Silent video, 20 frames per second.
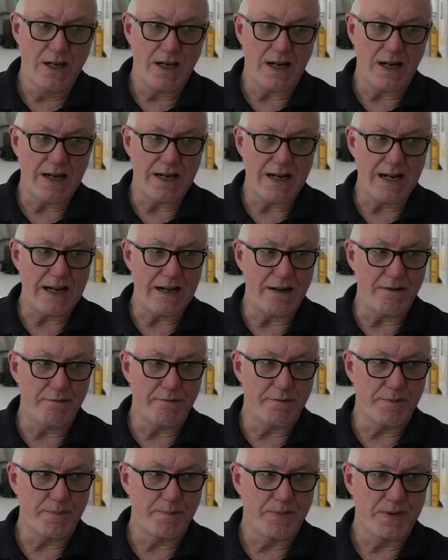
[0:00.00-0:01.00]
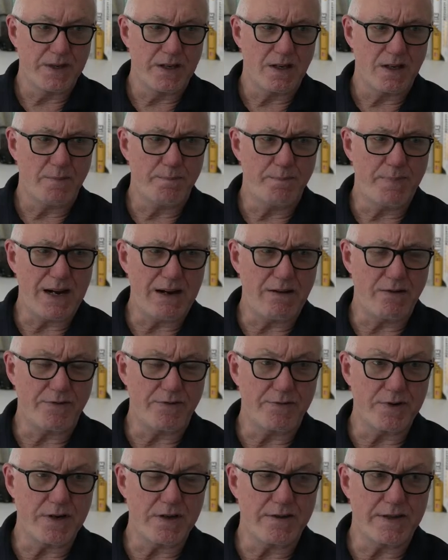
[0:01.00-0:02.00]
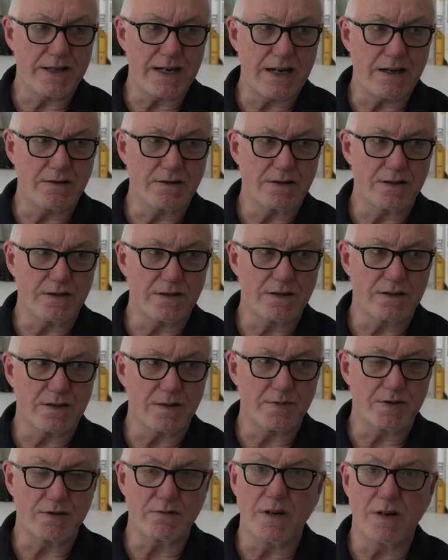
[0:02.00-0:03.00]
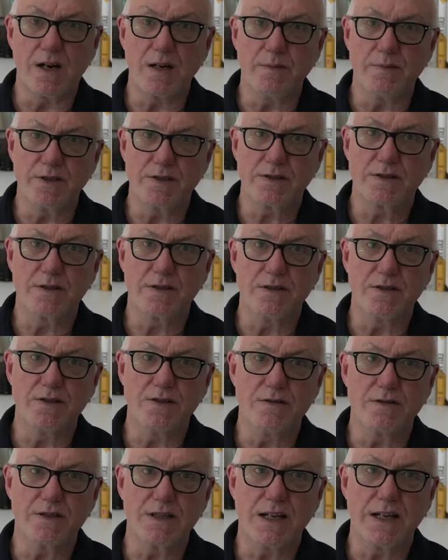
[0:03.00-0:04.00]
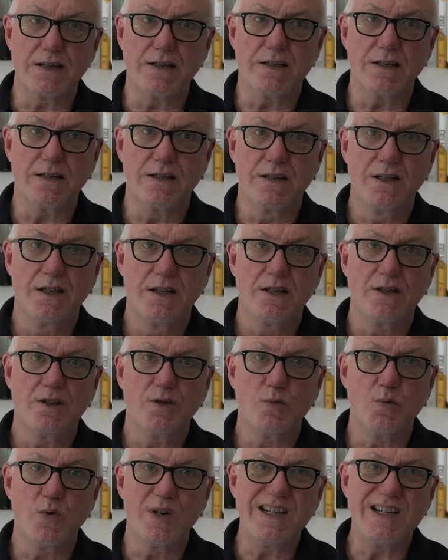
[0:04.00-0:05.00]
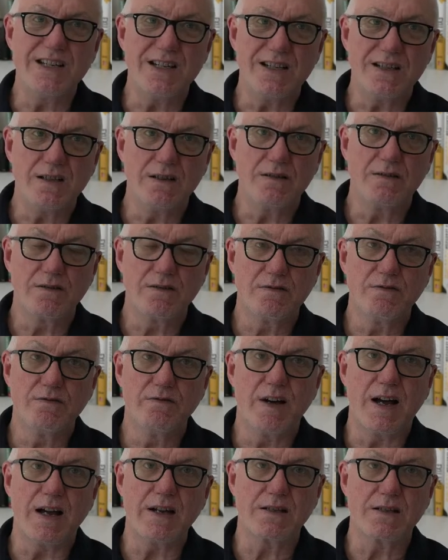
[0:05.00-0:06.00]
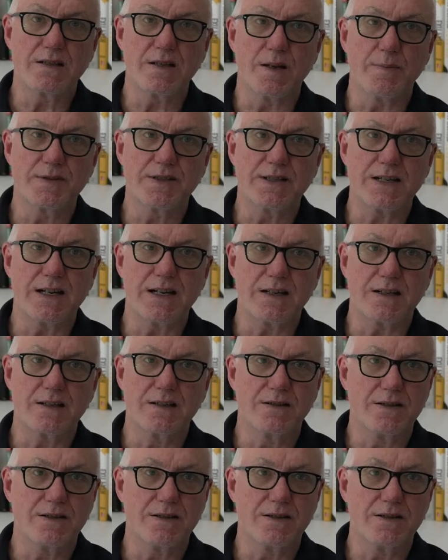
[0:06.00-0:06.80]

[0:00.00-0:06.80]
I have about 3,000 subscribers to the newsletter who read it via Substack.